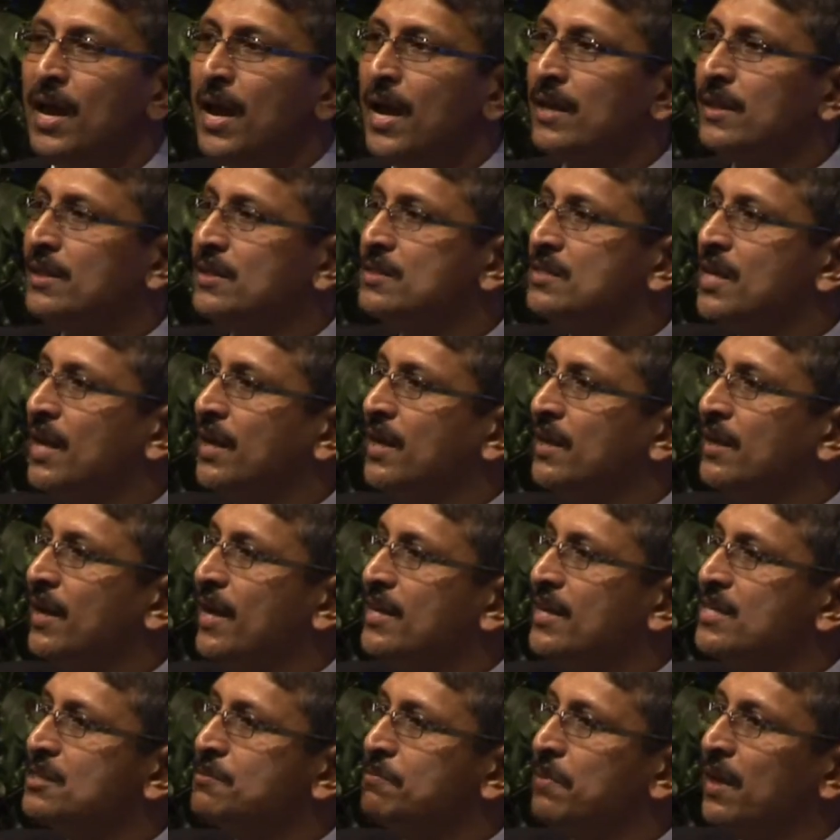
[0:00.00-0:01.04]
and the second
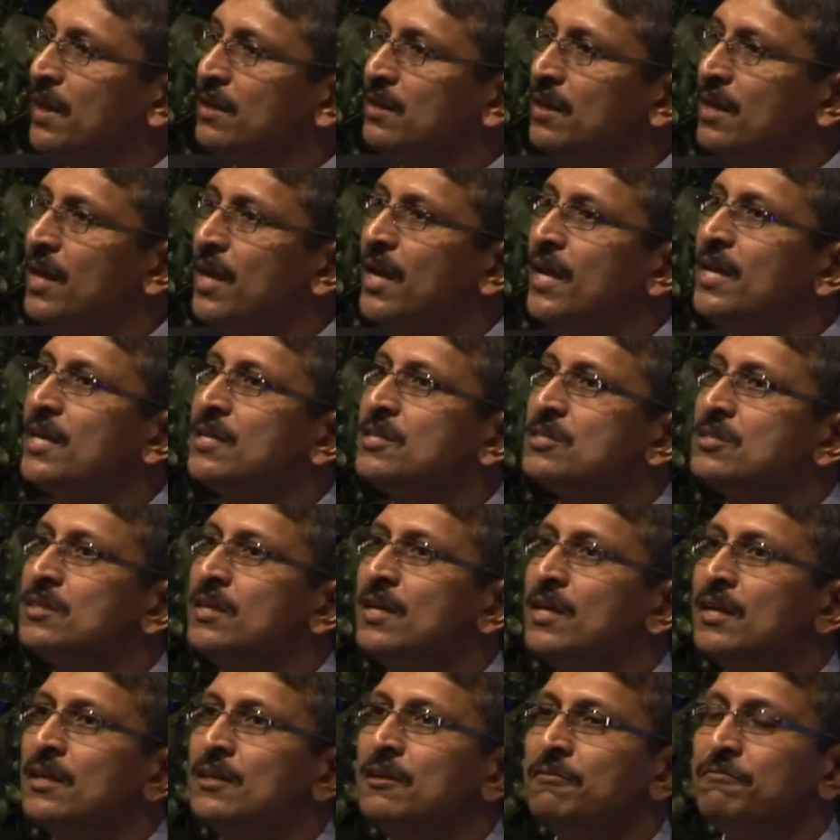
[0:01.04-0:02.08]
aspect is
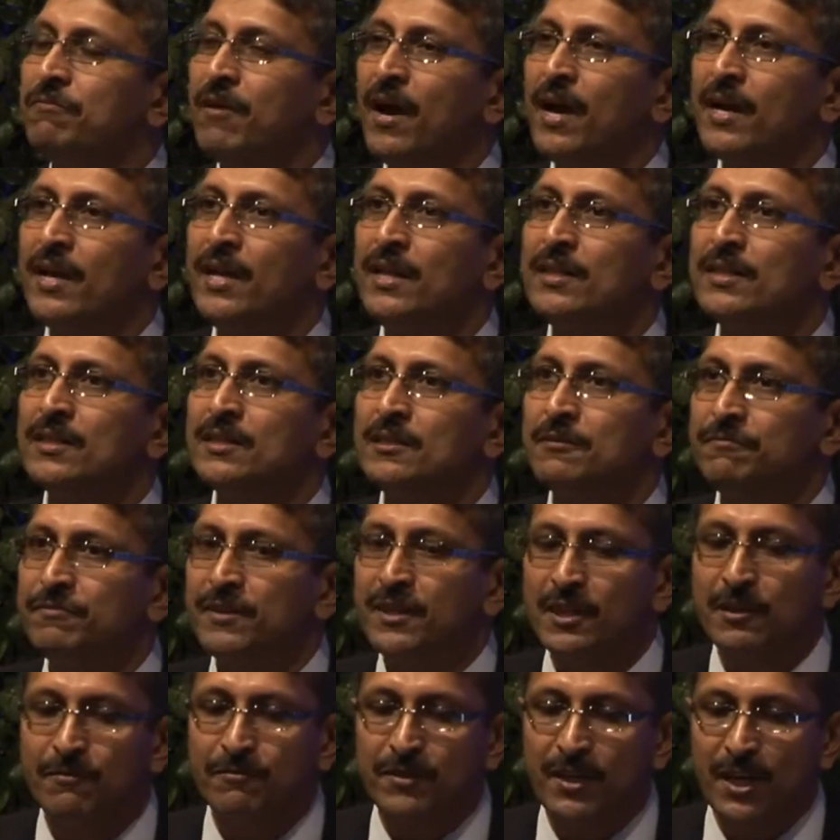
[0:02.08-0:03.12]
defining the
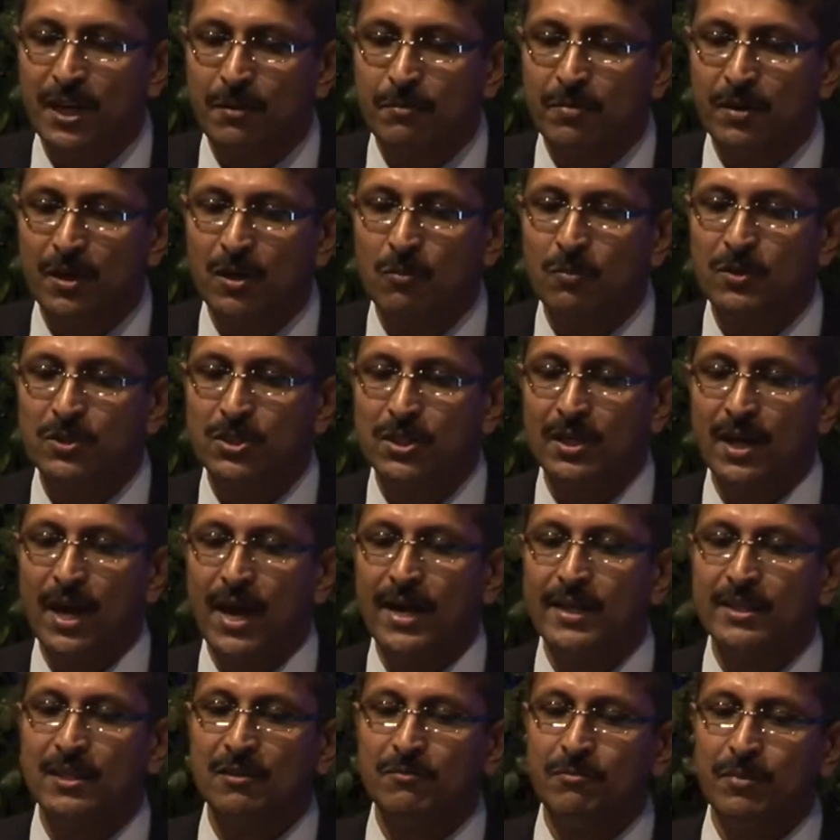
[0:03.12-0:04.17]
definitive therapy, which can
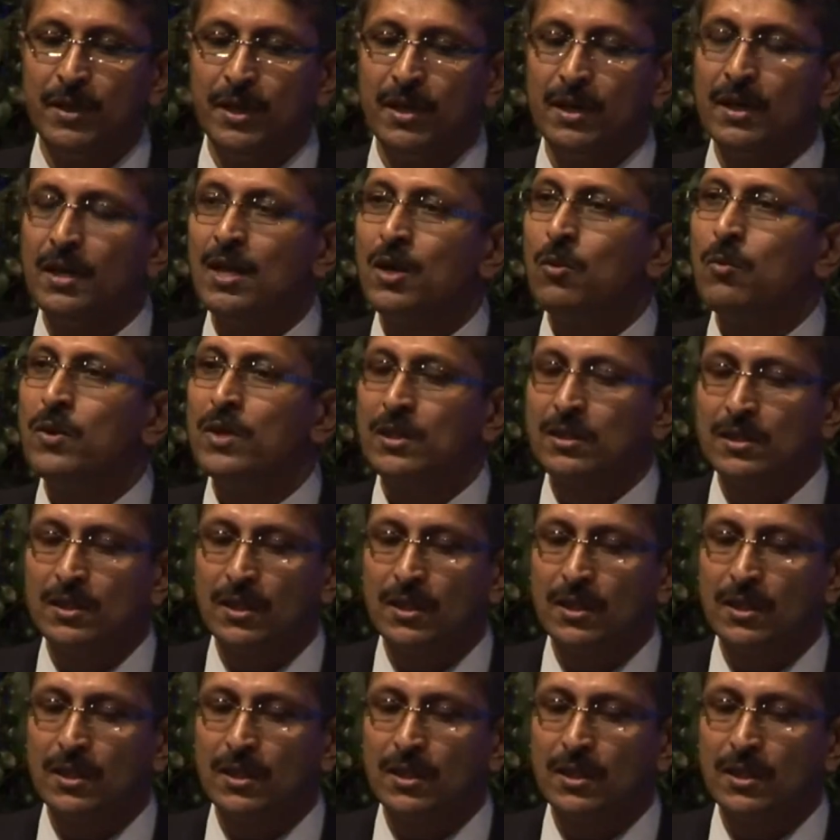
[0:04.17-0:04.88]
either be with